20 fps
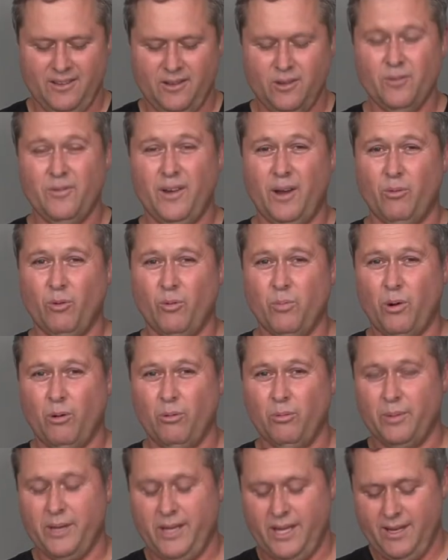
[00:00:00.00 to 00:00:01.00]
Your vet will
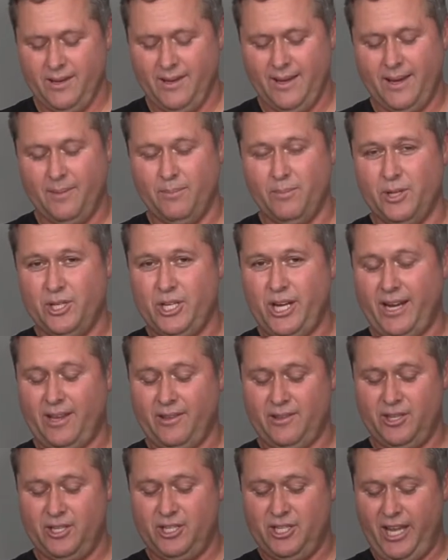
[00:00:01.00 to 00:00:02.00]
probably check
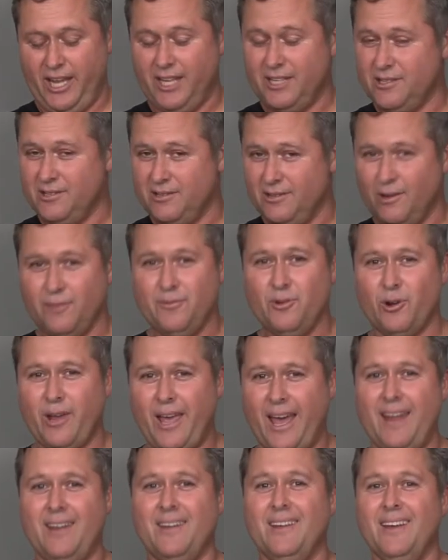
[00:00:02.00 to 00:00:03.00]
the sex of your
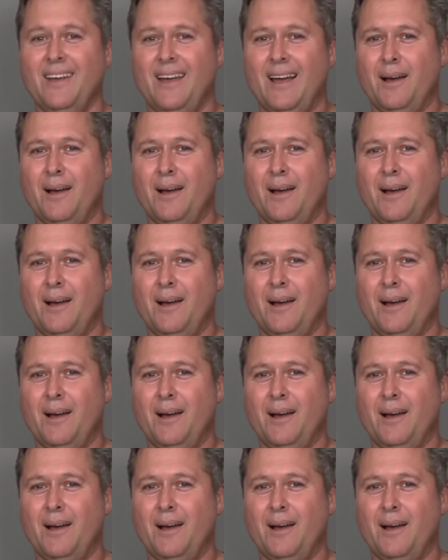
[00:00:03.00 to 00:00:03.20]
cat.